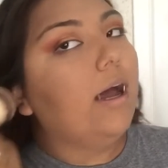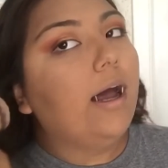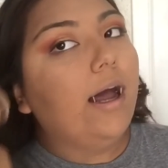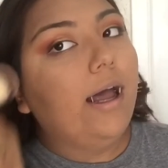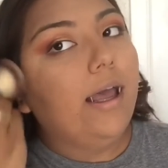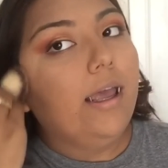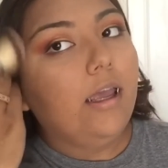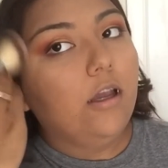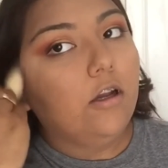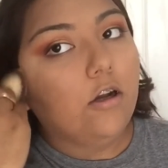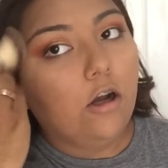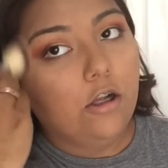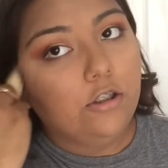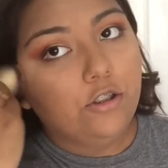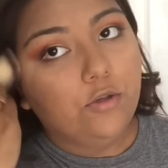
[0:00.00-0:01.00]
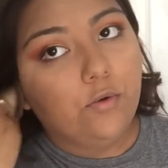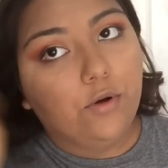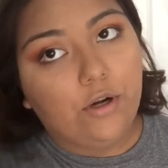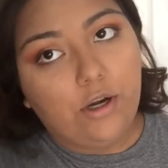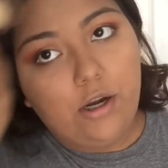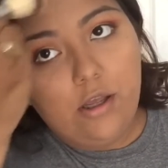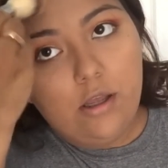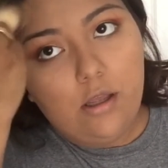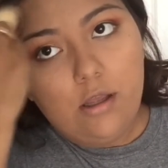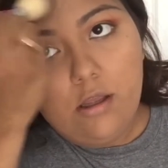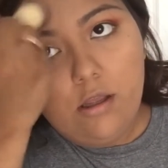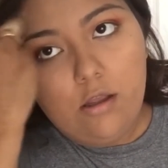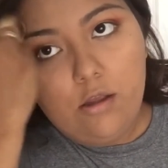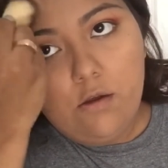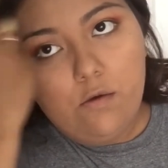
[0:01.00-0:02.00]
I contoured
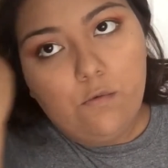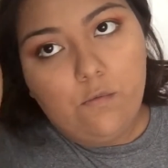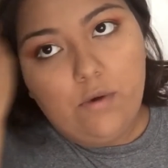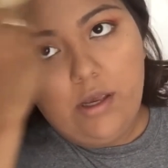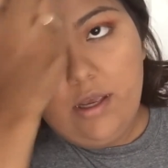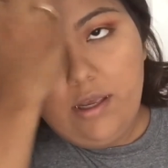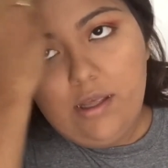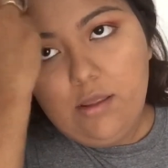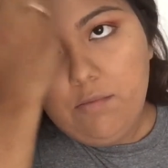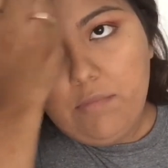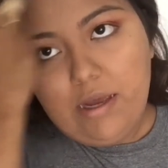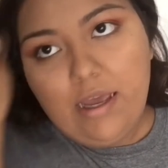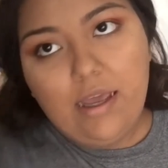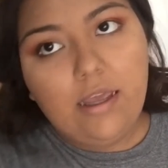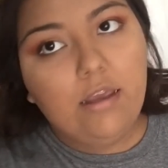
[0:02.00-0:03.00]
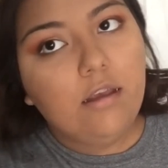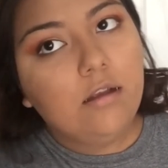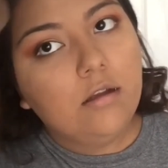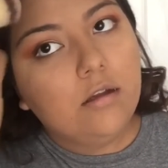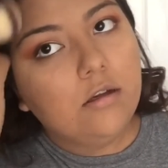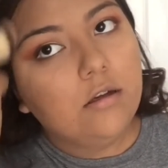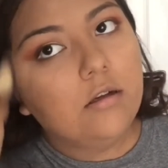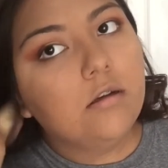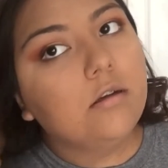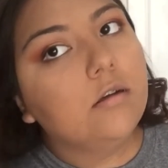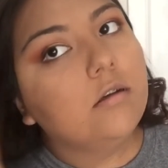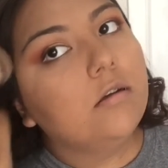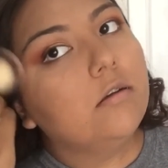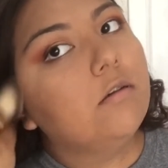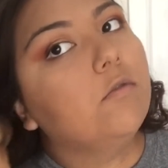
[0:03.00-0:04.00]
with my
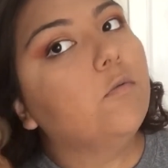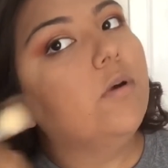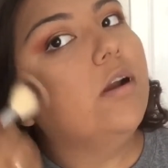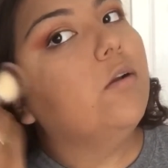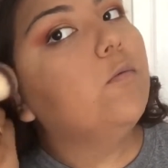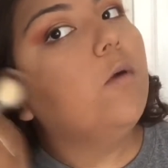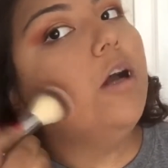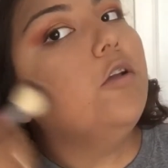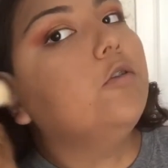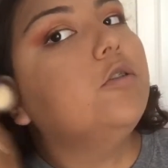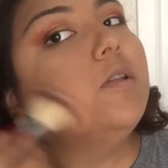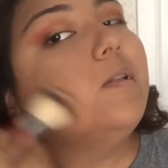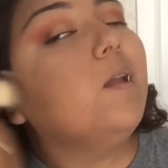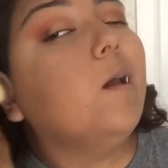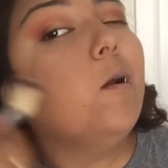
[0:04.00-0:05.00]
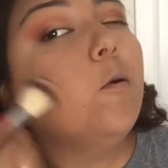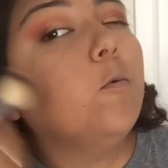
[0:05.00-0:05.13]
Wet n Wild stick.